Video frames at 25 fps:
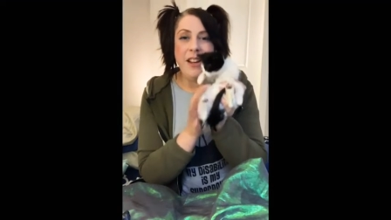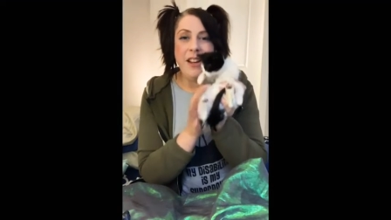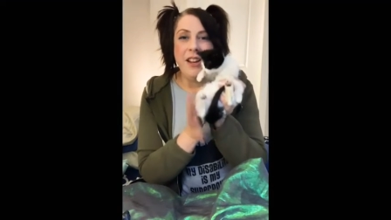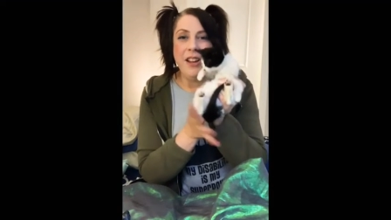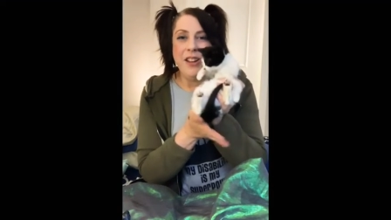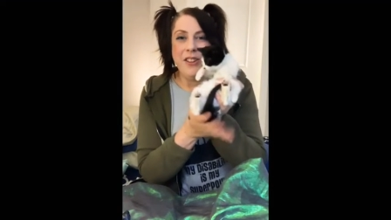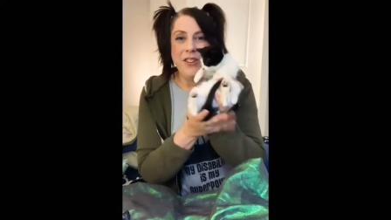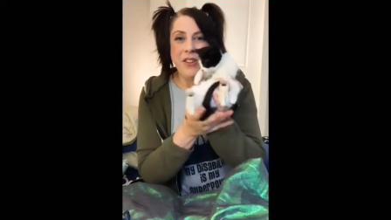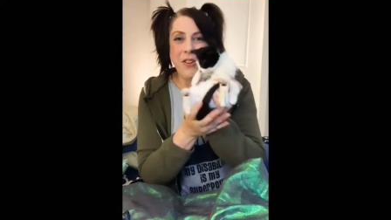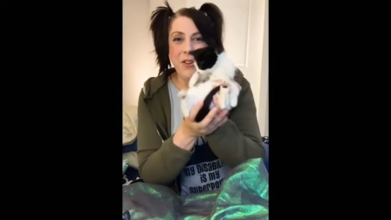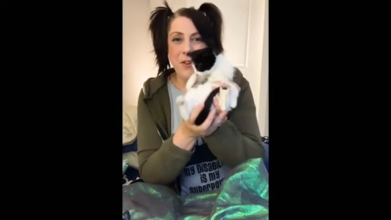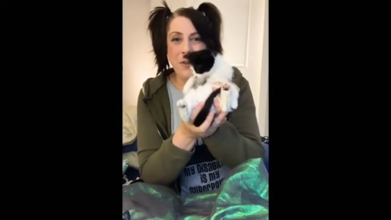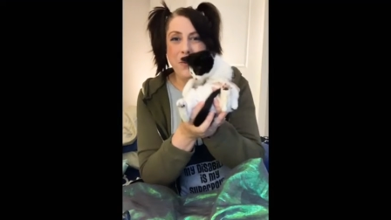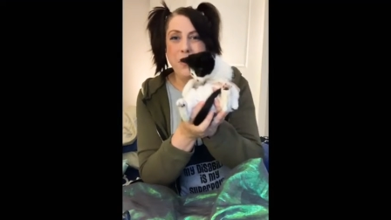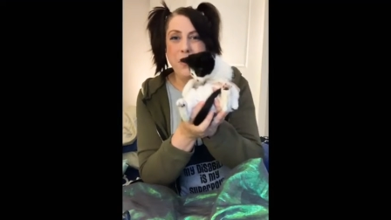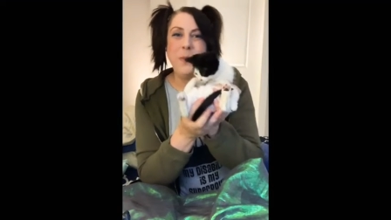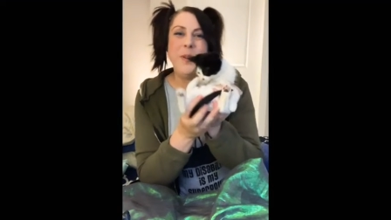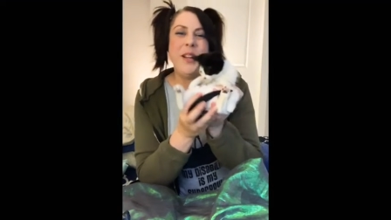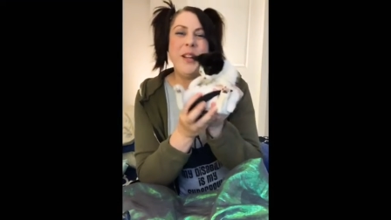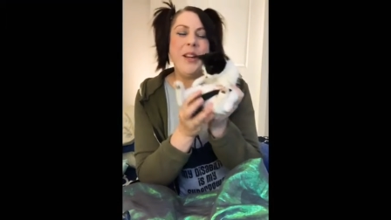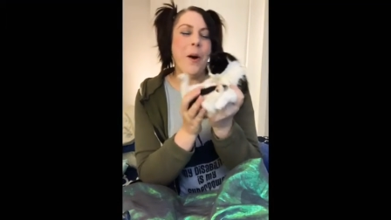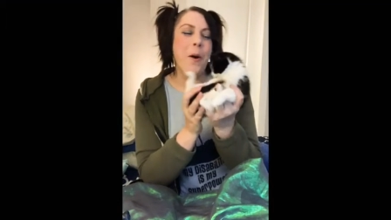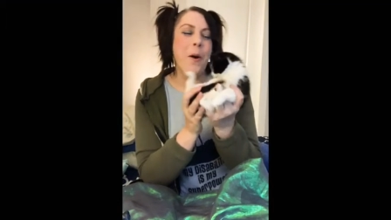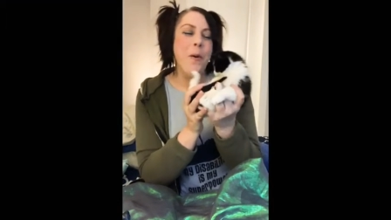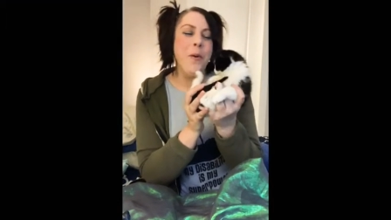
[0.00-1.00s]
So we
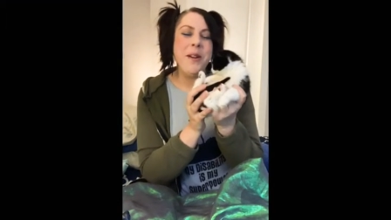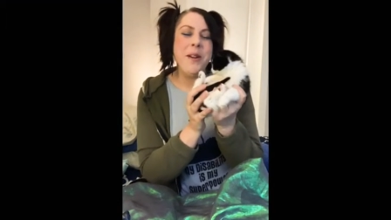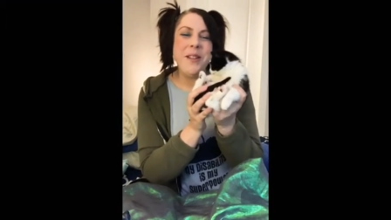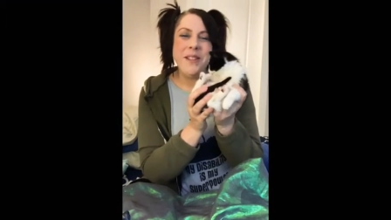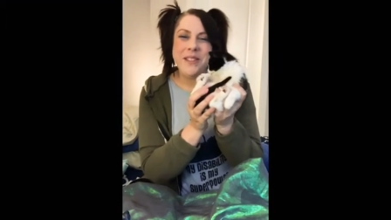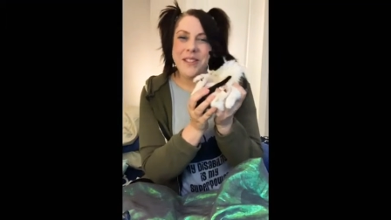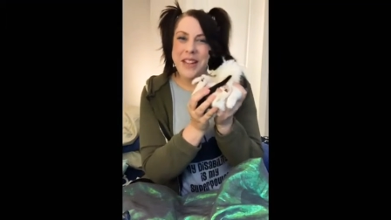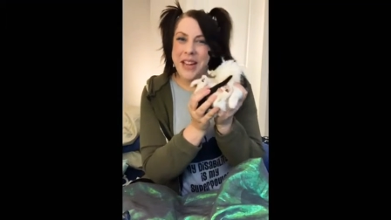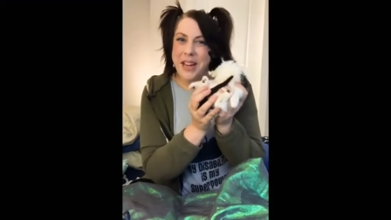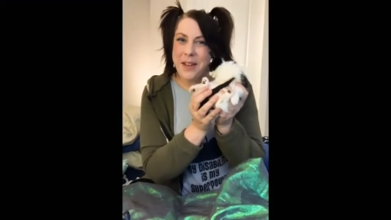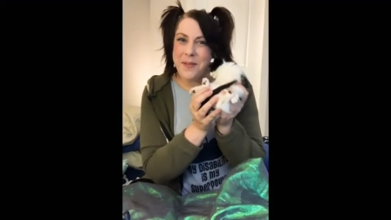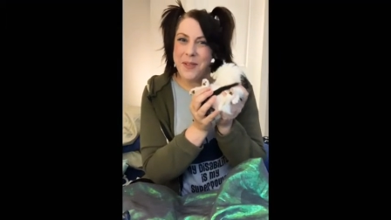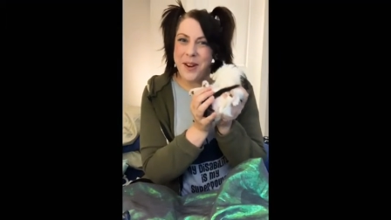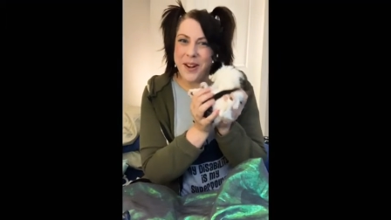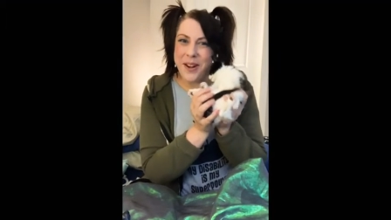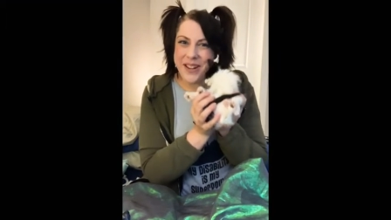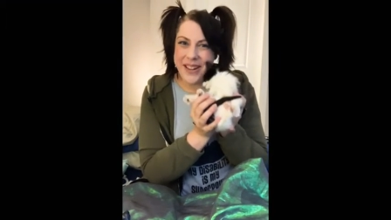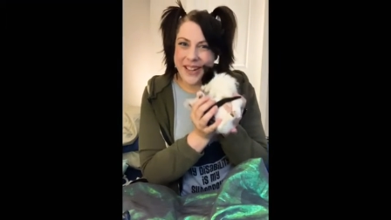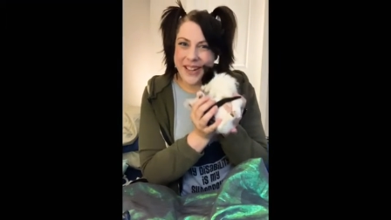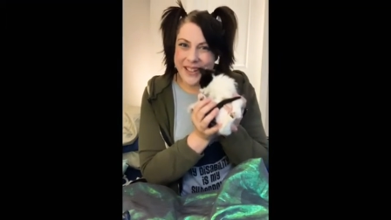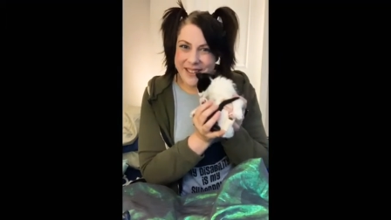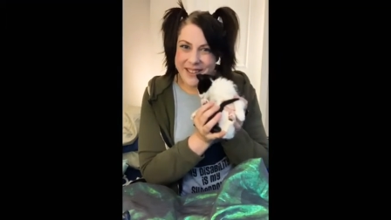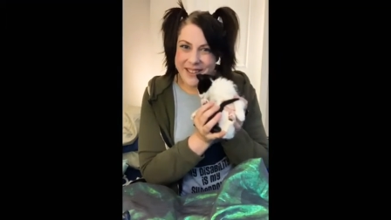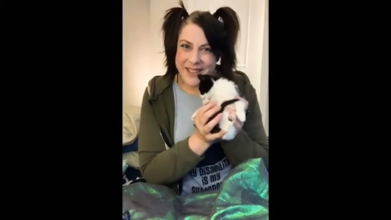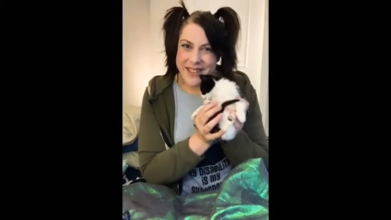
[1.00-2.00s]
always name our
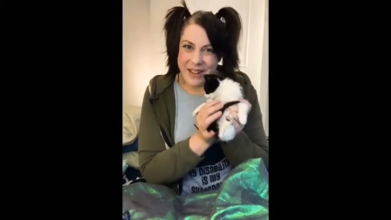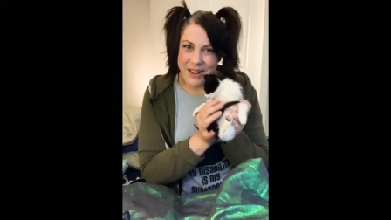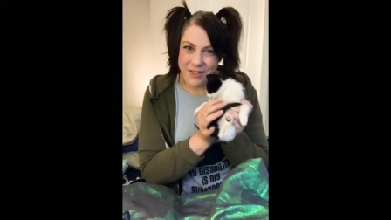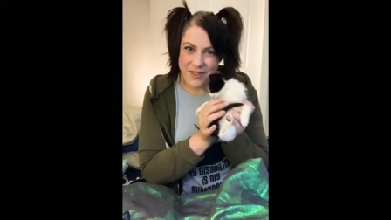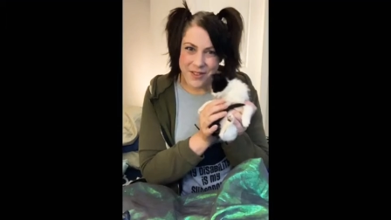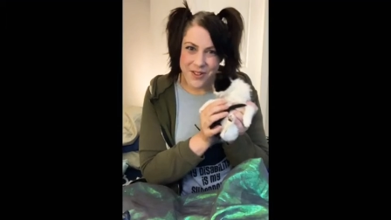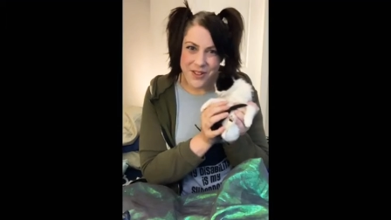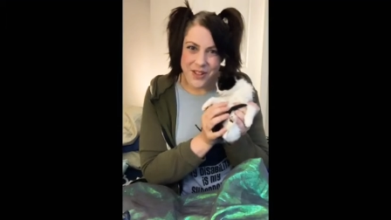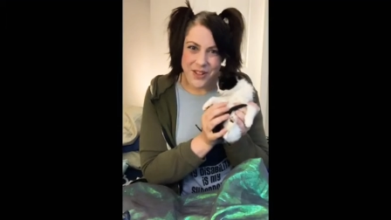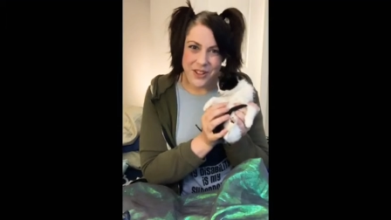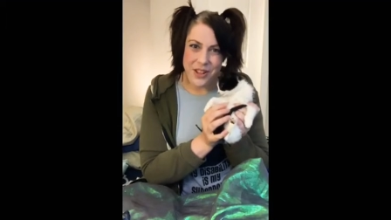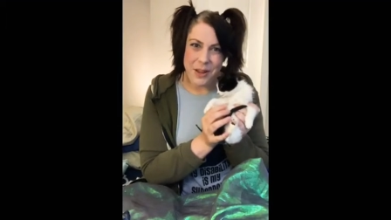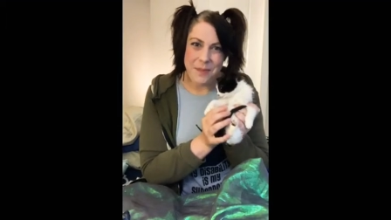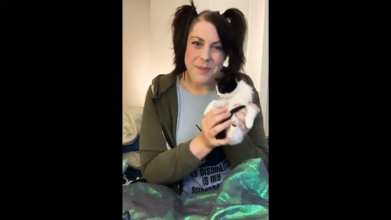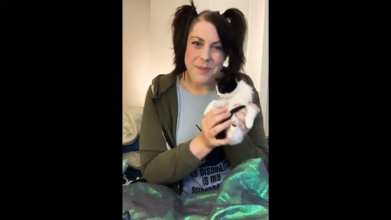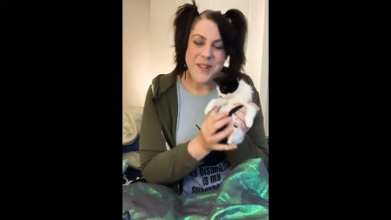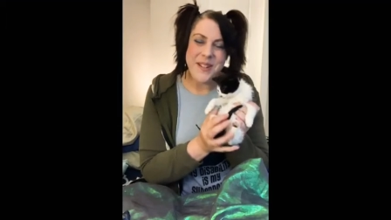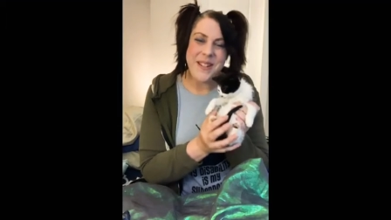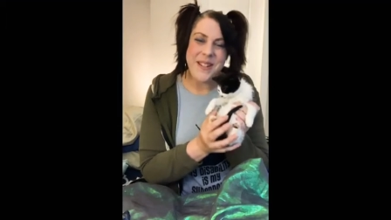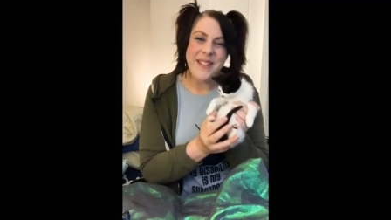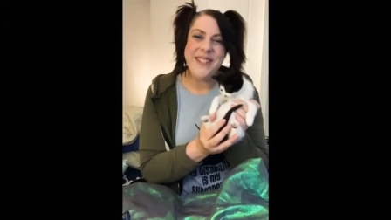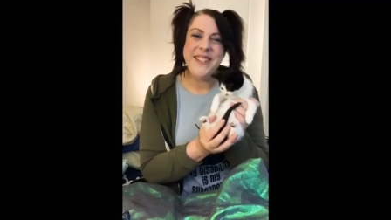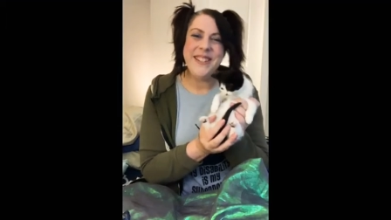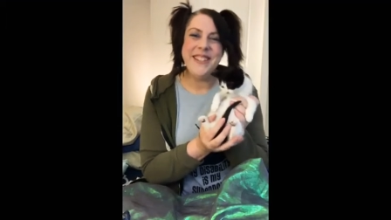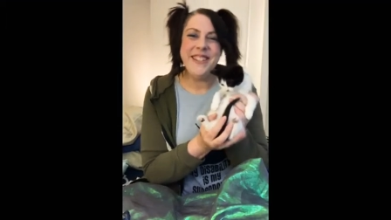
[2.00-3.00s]
kittens after
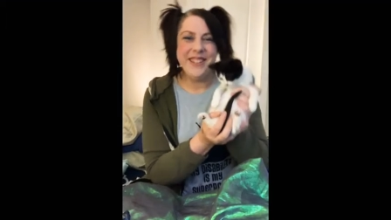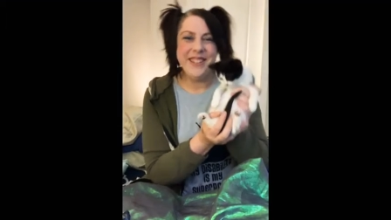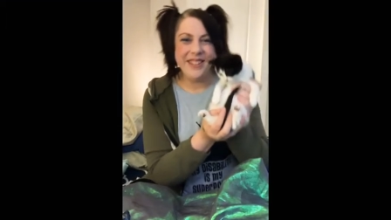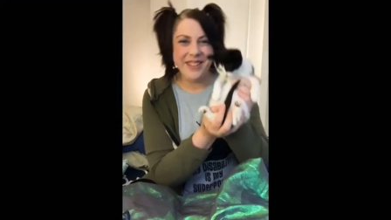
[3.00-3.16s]
celebrities.